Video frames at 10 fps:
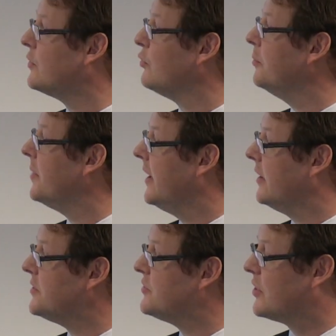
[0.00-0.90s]
group and
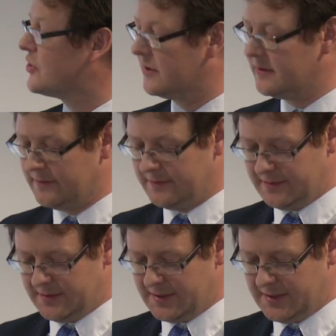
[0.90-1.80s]
our structuring
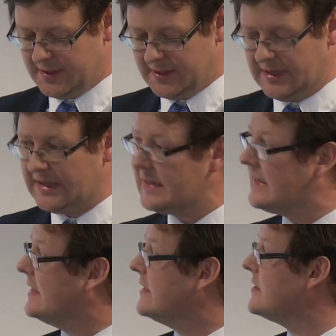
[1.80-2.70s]

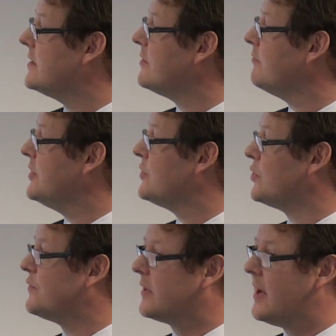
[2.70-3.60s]
is
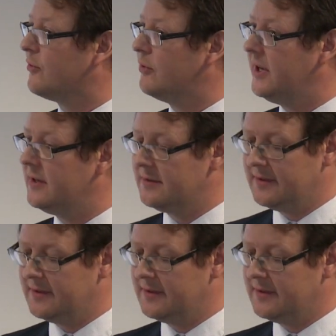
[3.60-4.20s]
resource recovery,